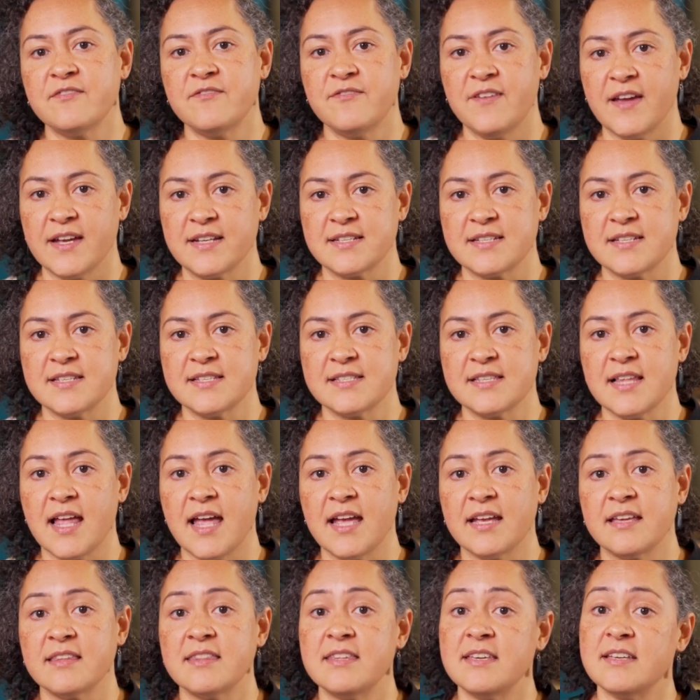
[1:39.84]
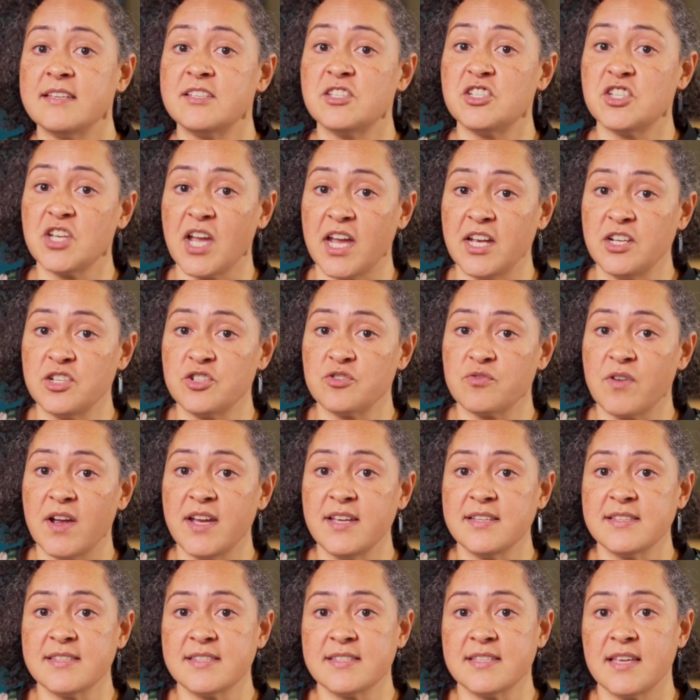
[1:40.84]
factors like the exchange
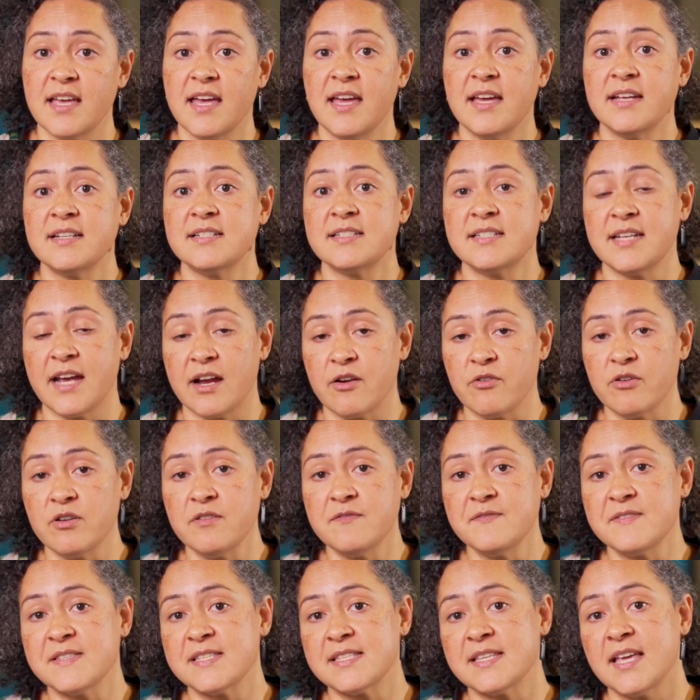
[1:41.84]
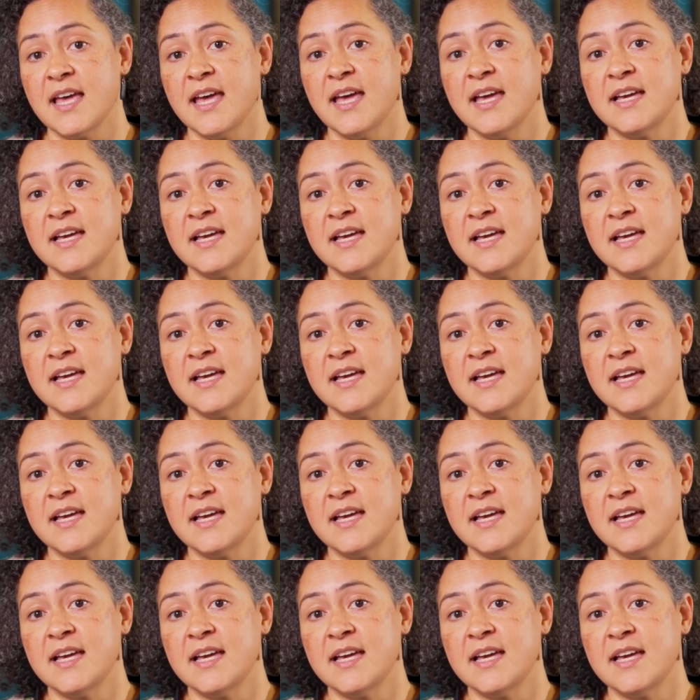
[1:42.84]
rates, tariffs,